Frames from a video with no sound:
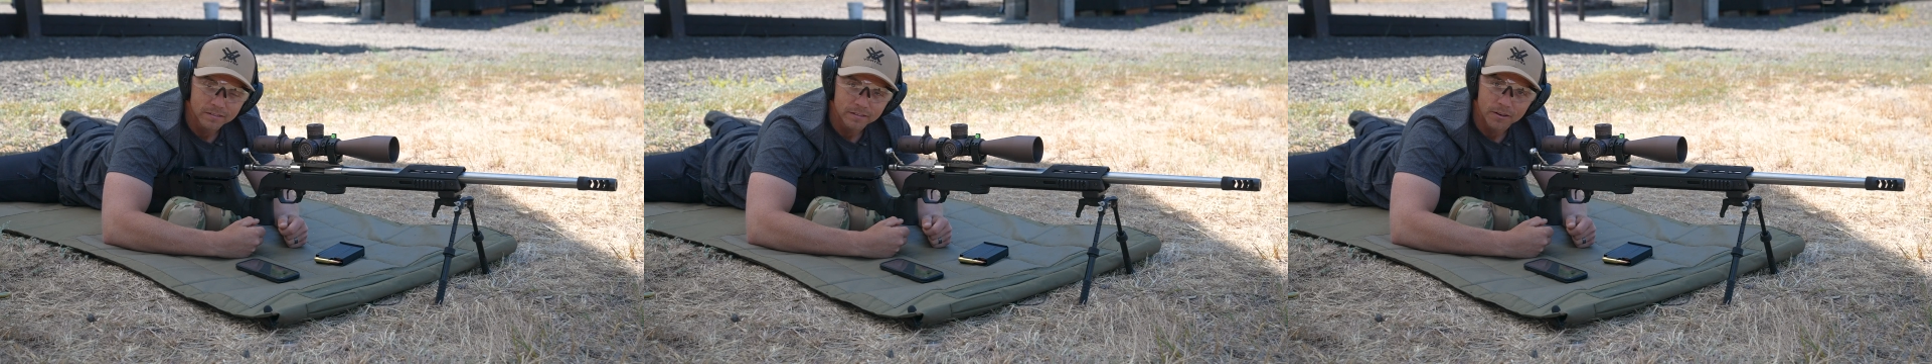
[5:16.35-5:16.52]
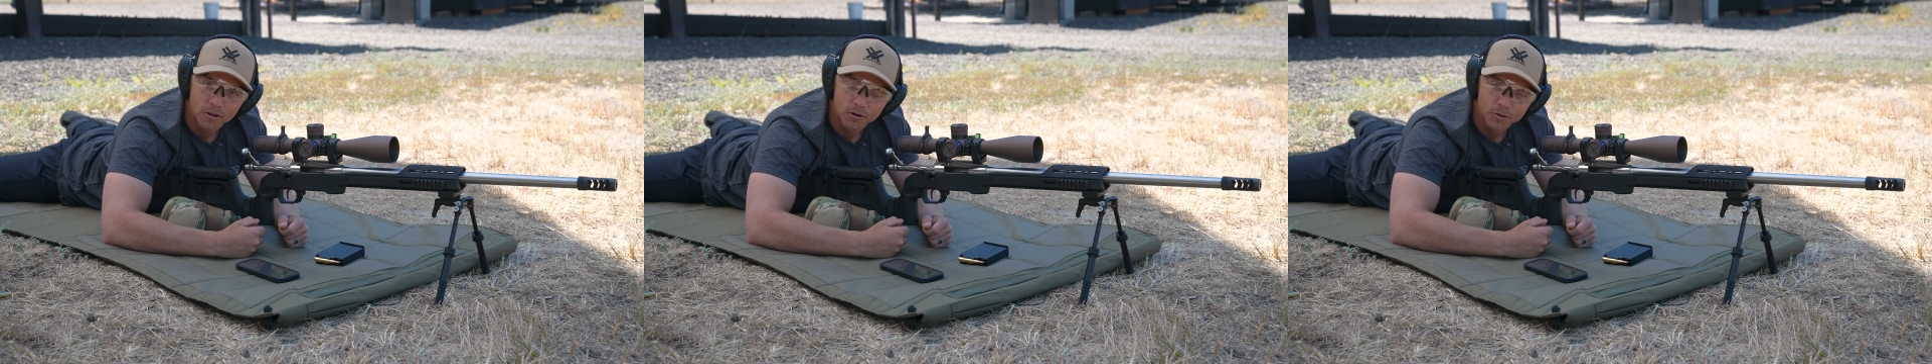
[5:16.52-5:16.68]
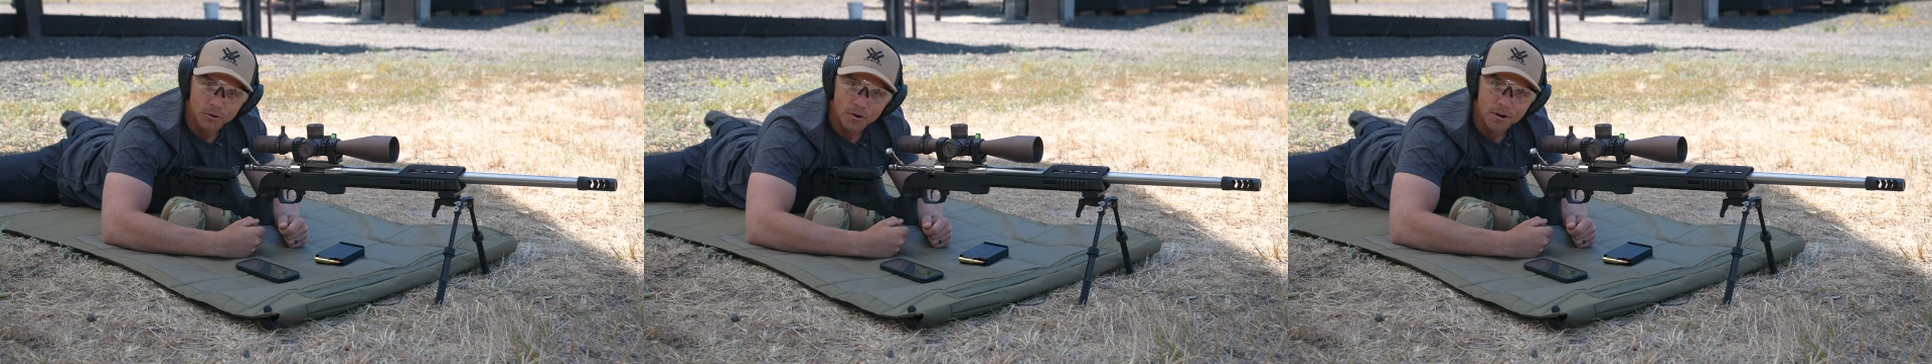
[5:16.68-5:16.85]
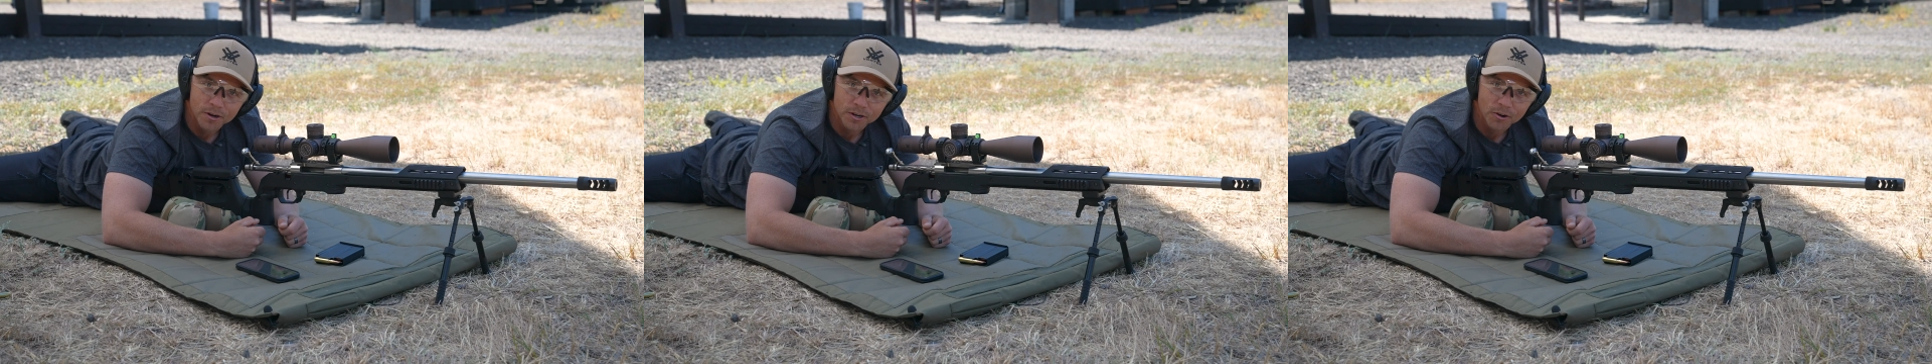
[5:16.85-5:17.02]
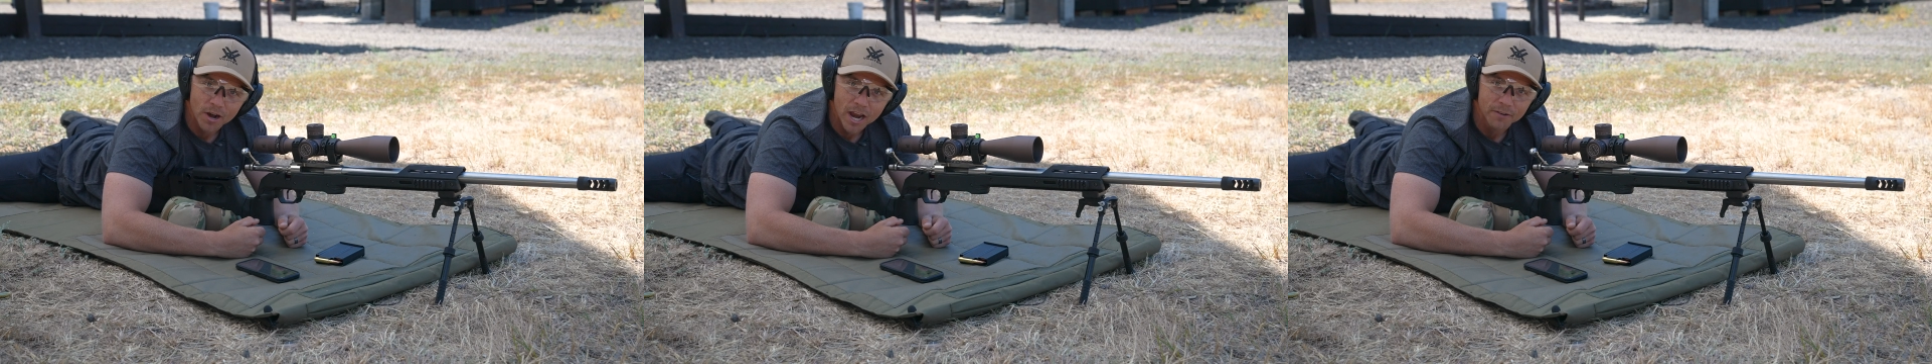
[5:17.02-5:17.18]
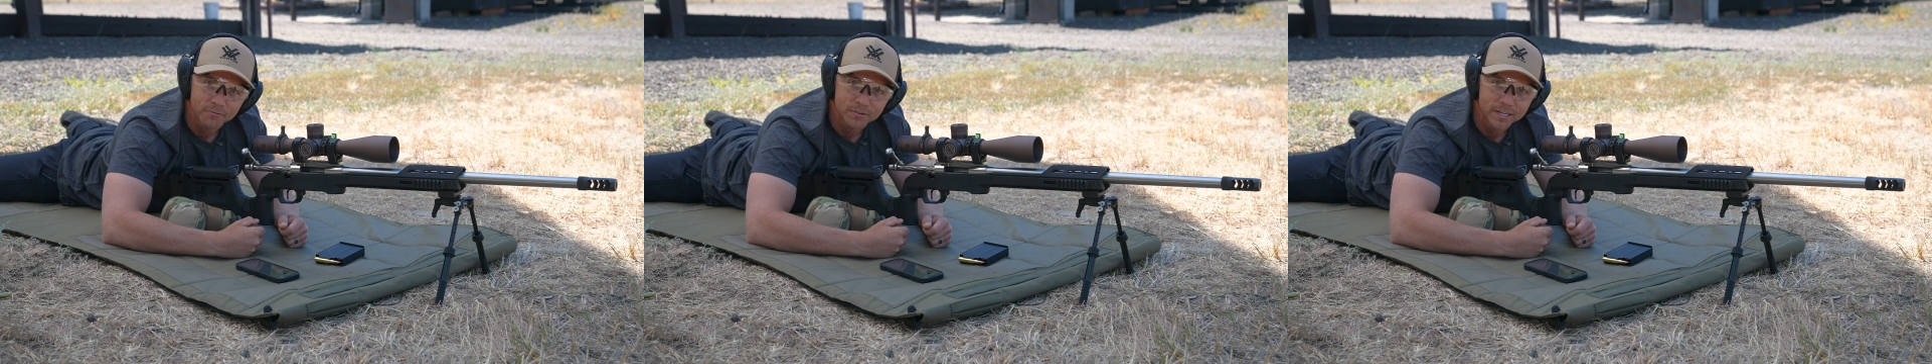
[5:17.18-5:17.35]
No
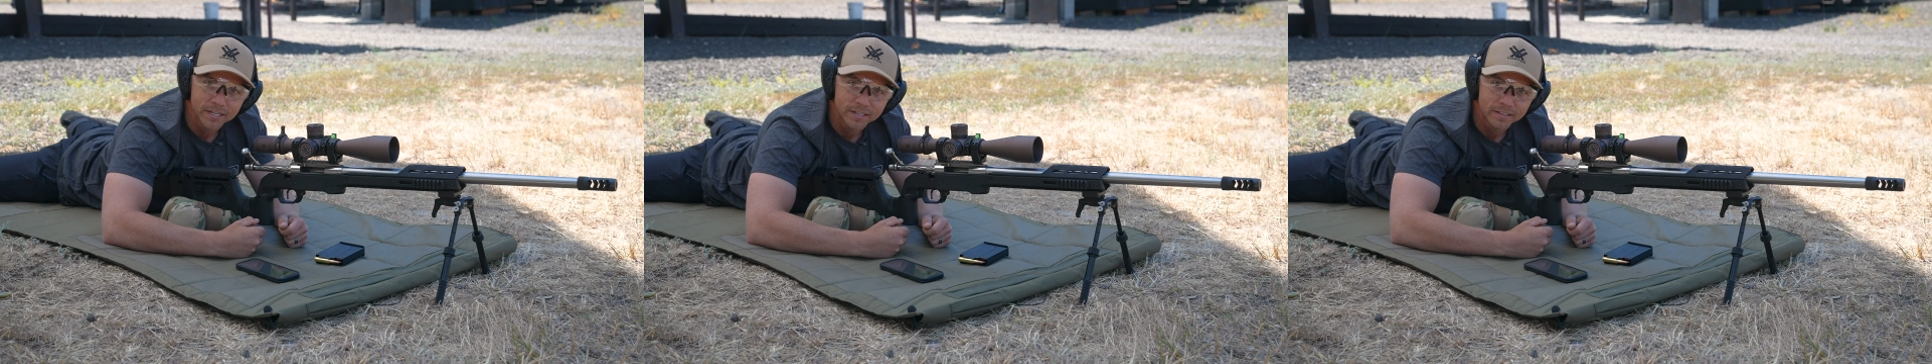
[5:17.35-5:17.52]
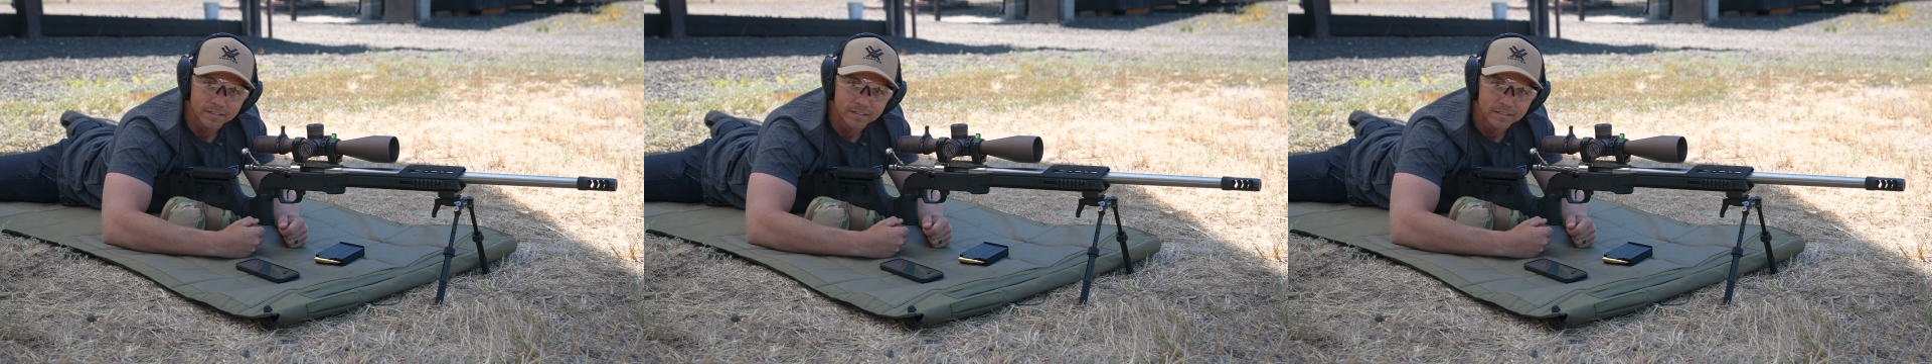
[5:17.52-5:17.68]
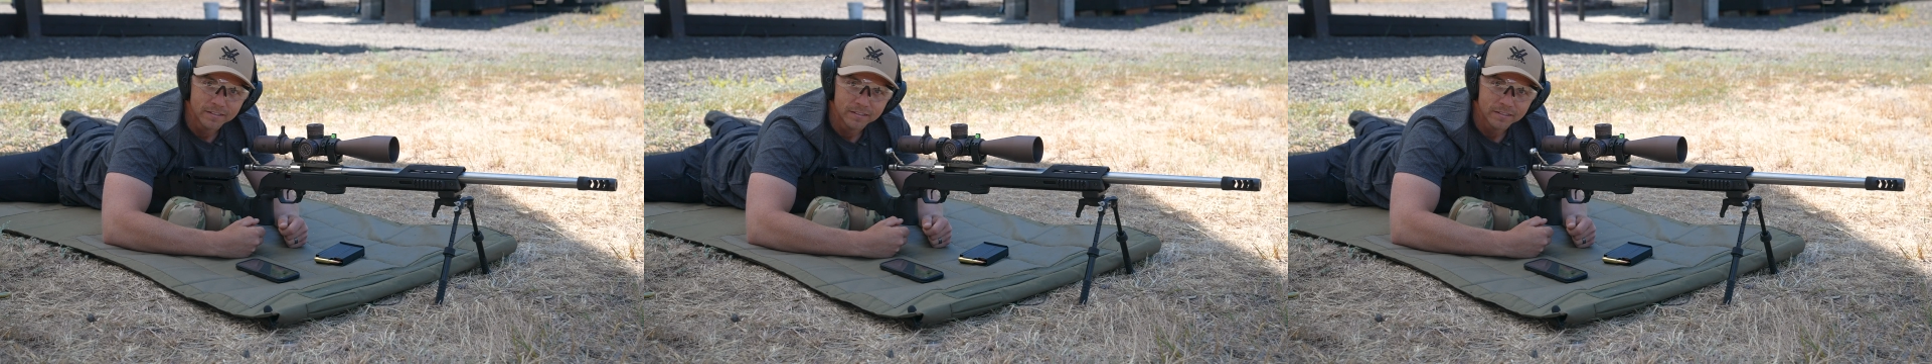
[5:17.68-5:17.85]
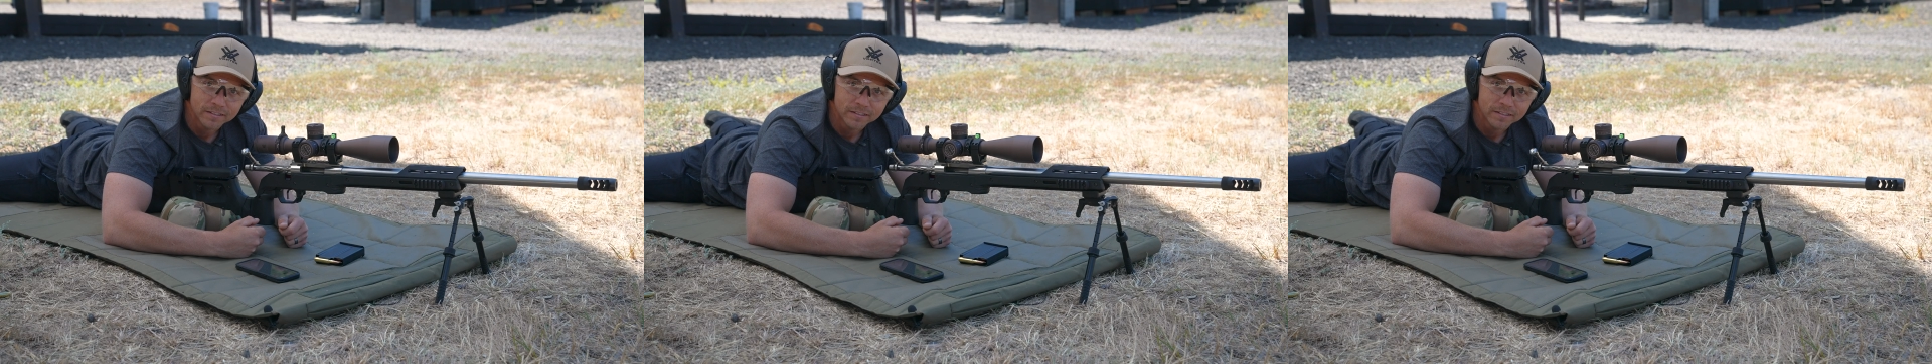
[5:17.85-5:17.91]
chronograph needed.